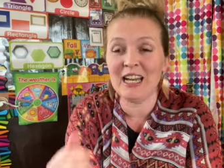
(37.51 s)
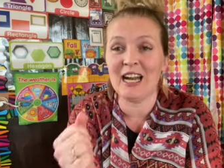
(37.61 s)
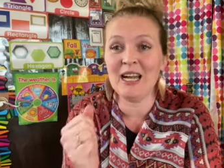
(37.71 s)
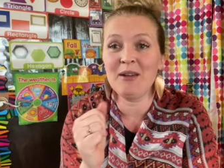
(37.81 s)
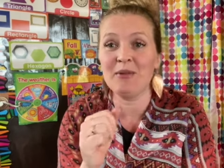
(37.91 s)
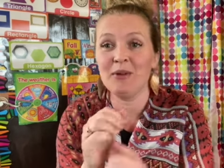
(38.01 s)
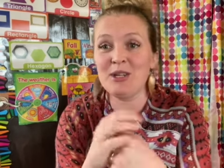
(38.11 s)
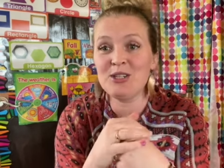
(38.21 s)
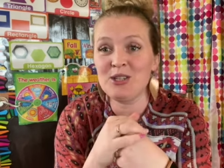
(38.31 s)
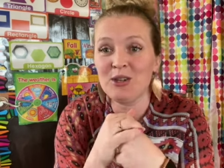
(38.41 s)
I am
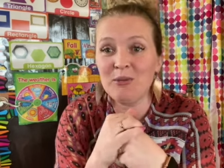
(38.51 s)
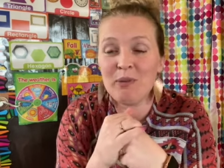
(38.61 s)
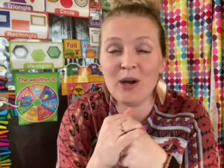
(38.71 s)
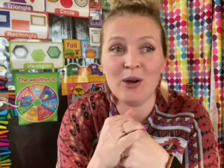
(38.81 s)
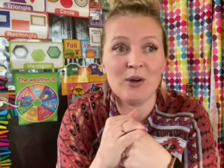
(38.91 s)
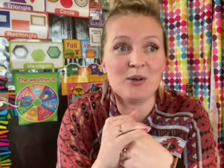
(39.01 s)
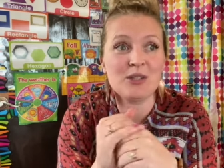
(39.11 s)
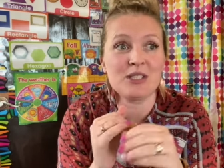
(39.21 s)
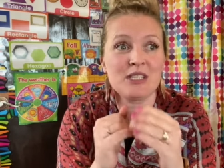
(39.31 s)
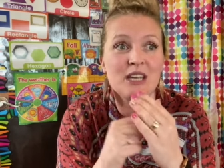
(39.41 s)
going to
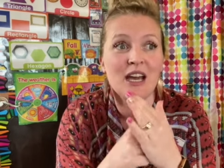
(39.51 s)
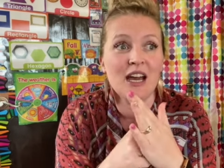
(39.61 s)
post